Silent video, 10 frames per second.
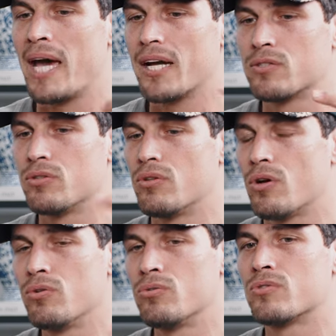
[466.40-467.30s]
back to
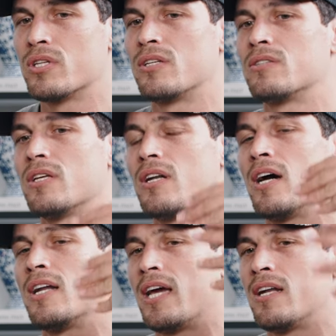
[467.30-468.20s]
those things that
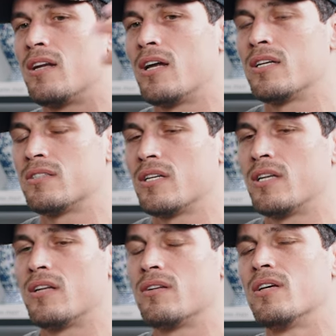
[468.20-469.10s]
I had analyzed
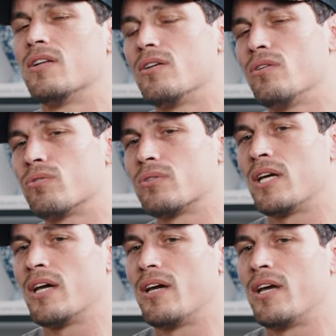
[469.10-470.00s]
and looked
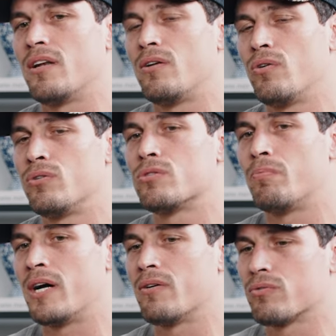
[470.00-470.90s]
at and learnt
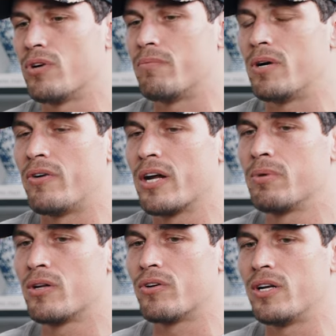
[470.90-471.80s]
about throughout my
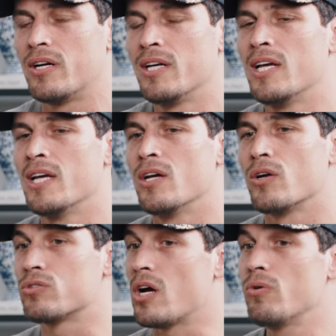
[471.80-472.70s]
rugby career.
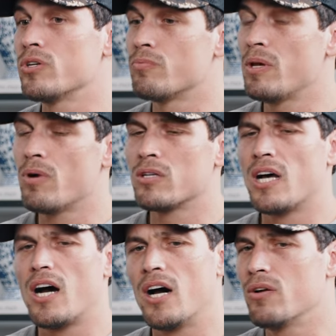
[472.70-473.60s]
Because I always remember, I was
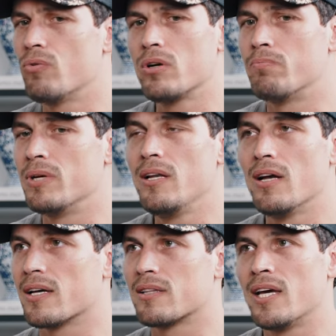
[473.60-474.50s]
like, I don't want to be
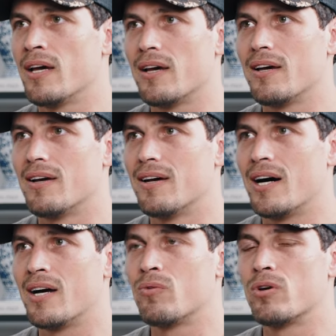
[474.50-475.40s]
like that.
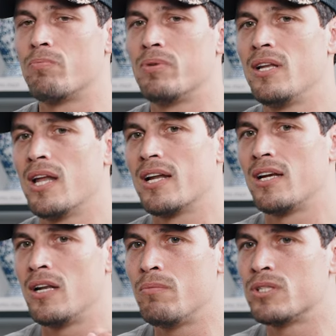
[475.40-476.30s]
Mm. I don't want to be like
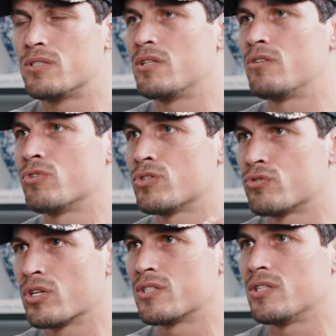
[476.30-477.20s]
limited and
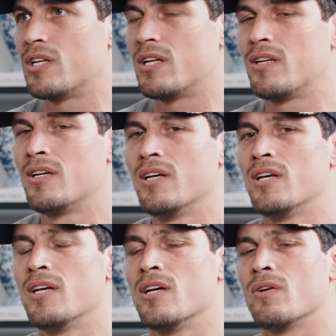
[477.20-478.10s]
restricted and
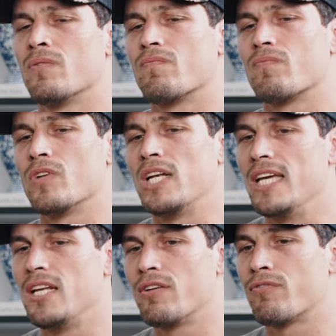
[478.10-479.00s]
mm.
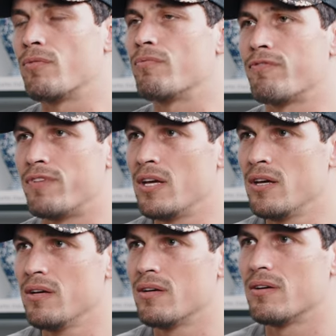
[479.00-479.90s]
leading from
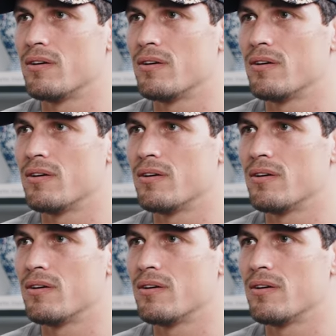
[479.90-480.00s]
fear